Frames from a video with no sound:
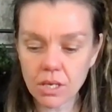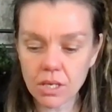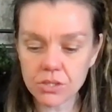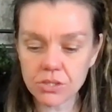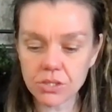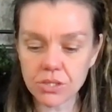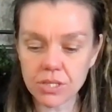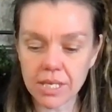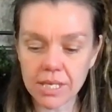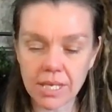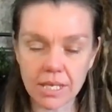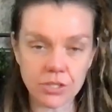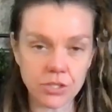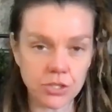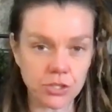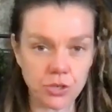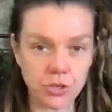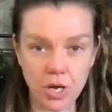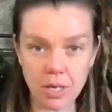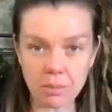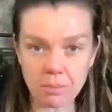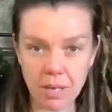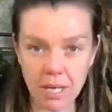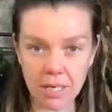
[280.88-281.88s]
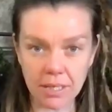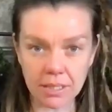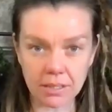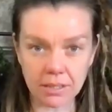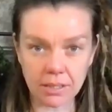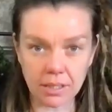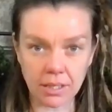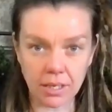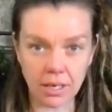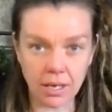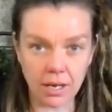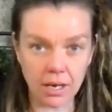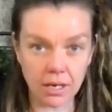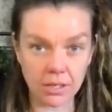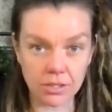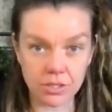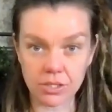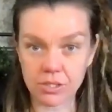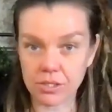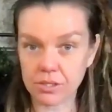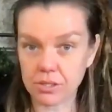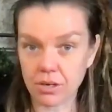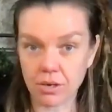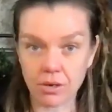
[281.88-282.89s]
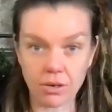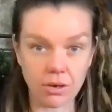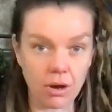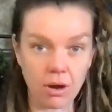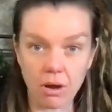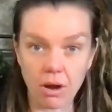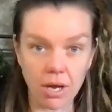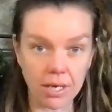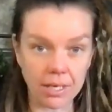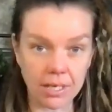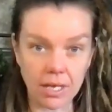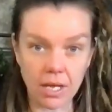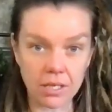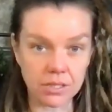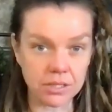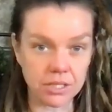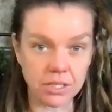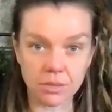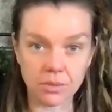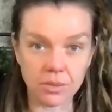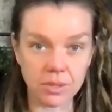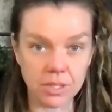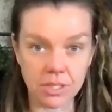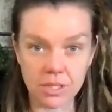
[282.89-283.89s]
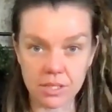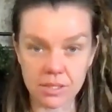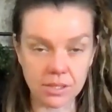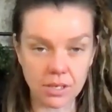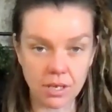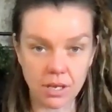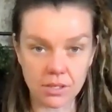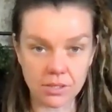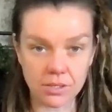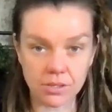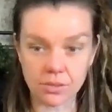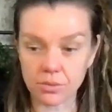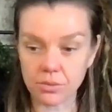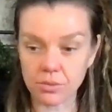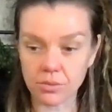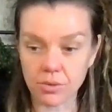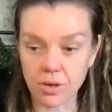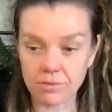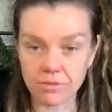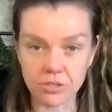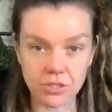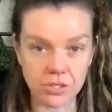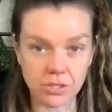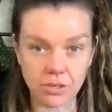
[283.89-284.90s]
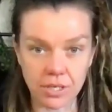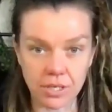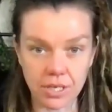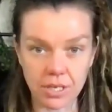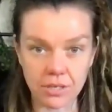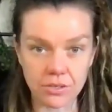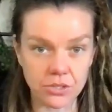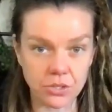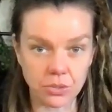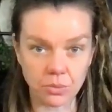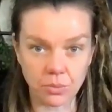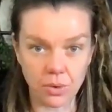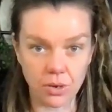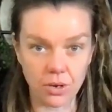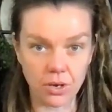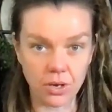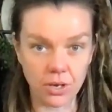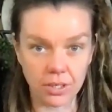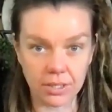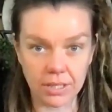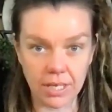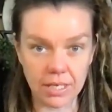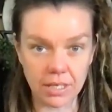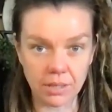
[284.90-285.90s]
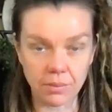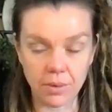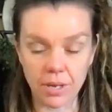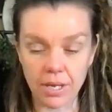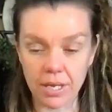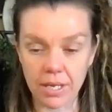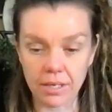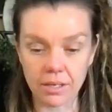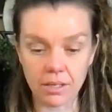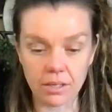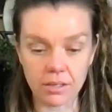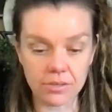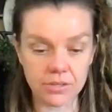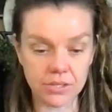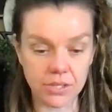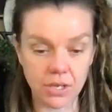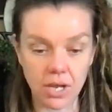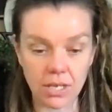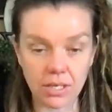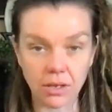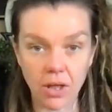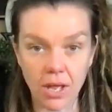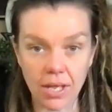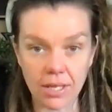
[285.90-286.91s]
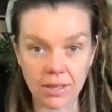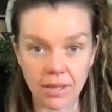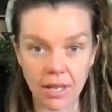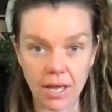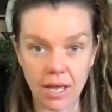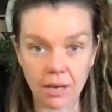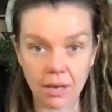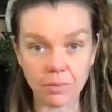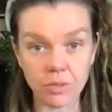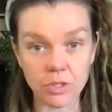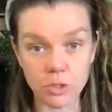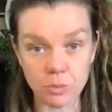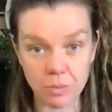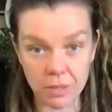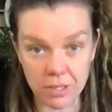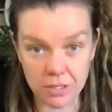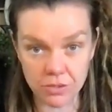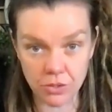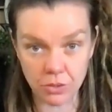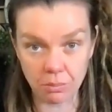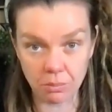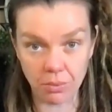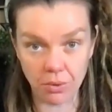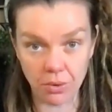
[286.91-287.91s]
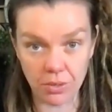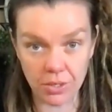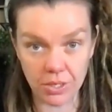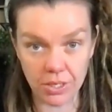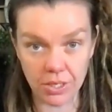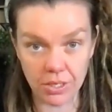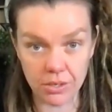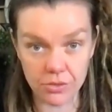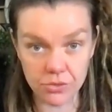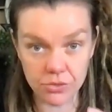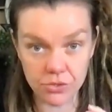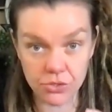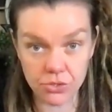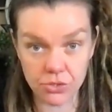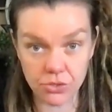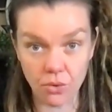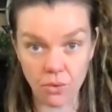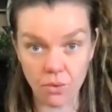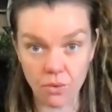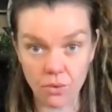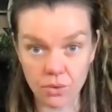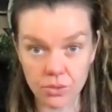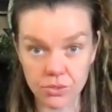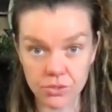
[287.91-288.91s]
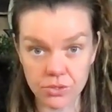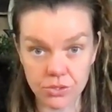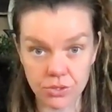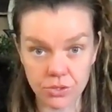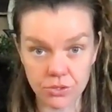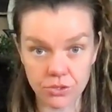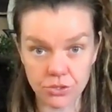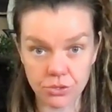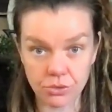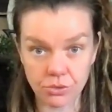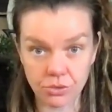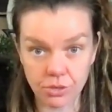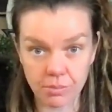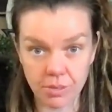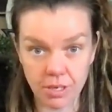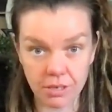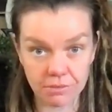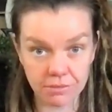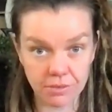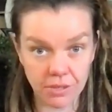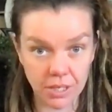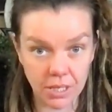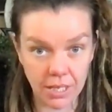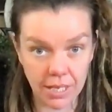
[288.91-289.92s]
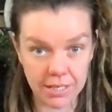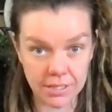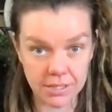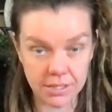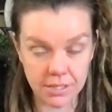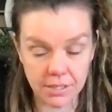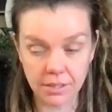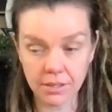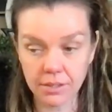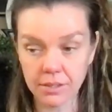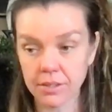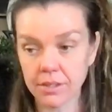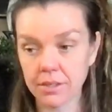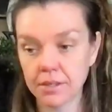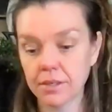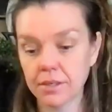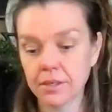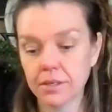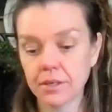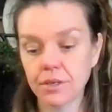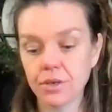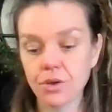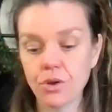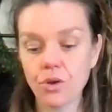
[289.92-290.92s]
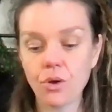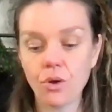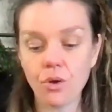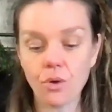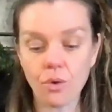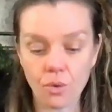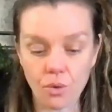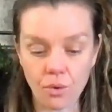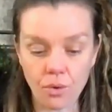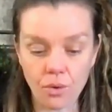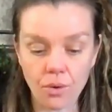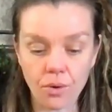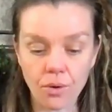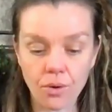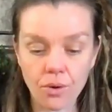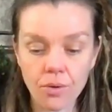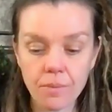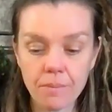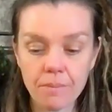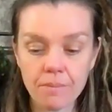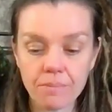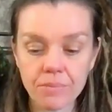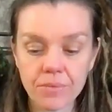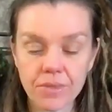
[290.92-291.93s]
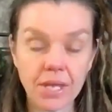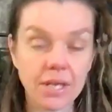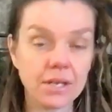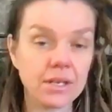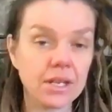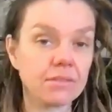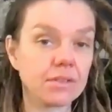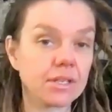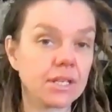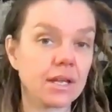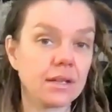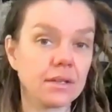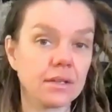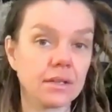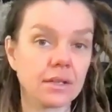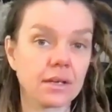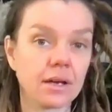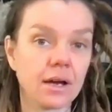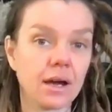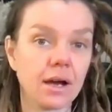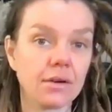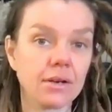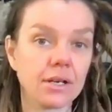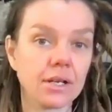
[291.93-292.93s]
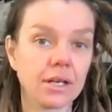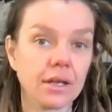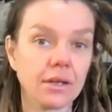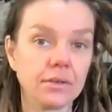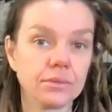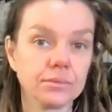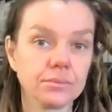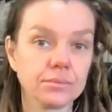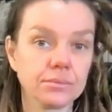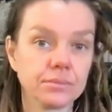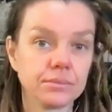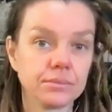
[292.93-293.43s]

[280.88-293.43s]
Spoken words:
do they get straight back in the car and just go, oh, I can't deal with this hustle. I've just got to get to work anyway, sideline that, which means your body stores the trauma for later. Or they never get in the car again.